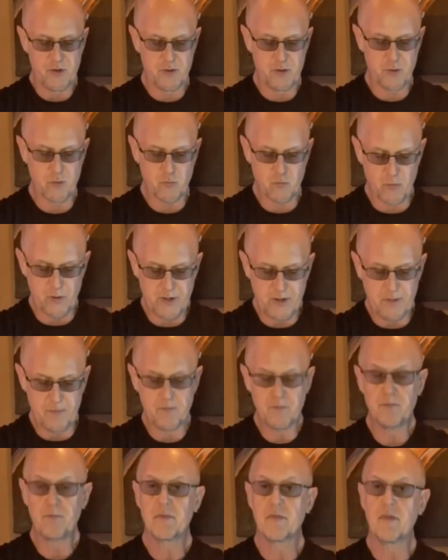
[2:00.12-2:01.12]
the
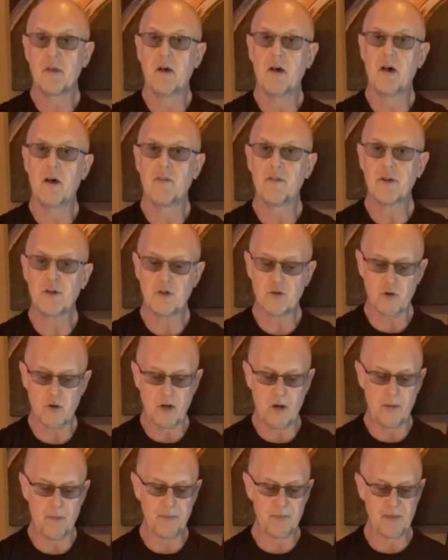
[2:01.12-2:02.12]
rim of your
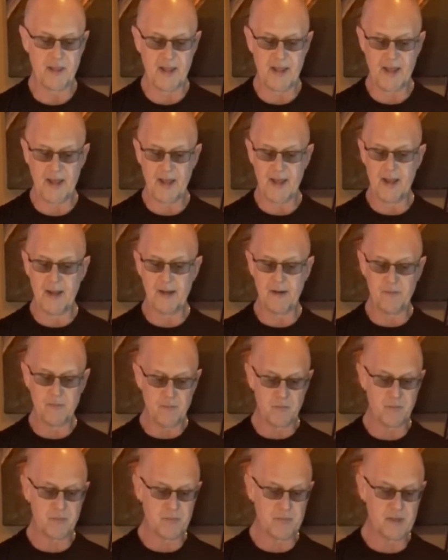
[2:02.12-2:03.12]
drum. And
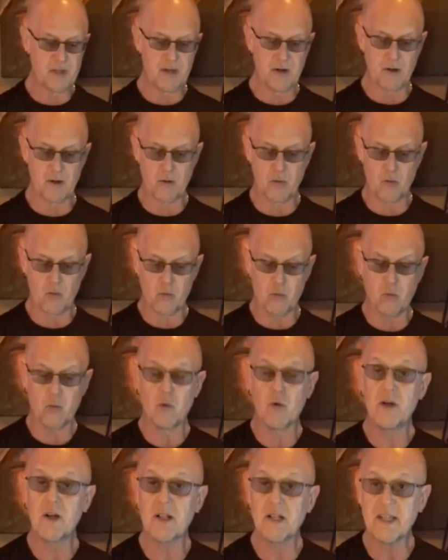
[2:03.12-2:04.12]
they're
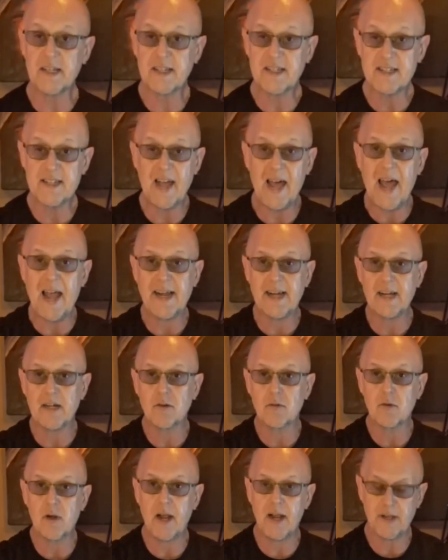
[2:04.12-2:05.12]
really tight,
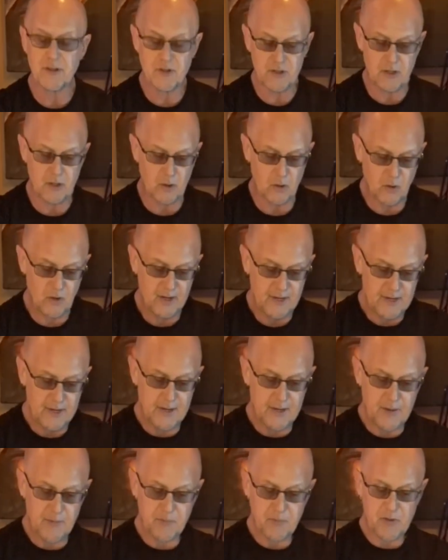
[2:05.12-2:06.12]
right? So
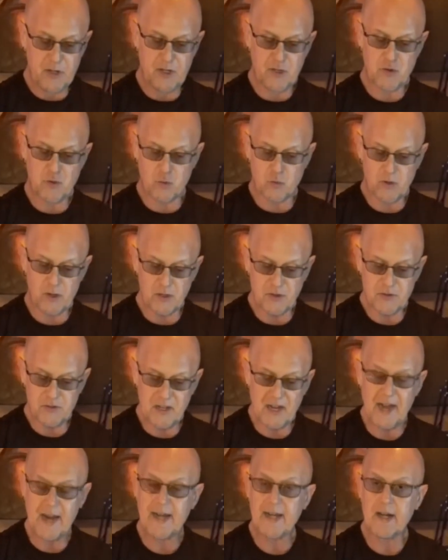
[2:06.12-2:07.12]
it's real
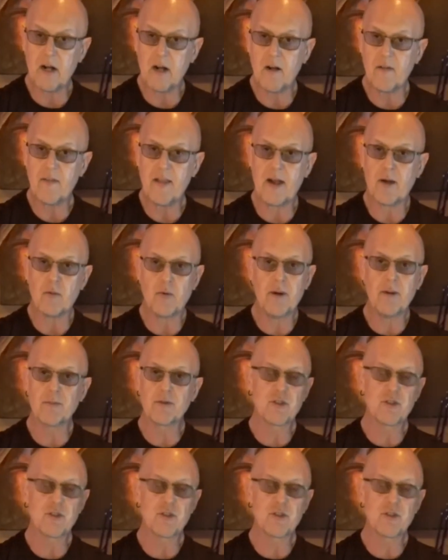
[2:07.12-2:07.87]
tight on that rim,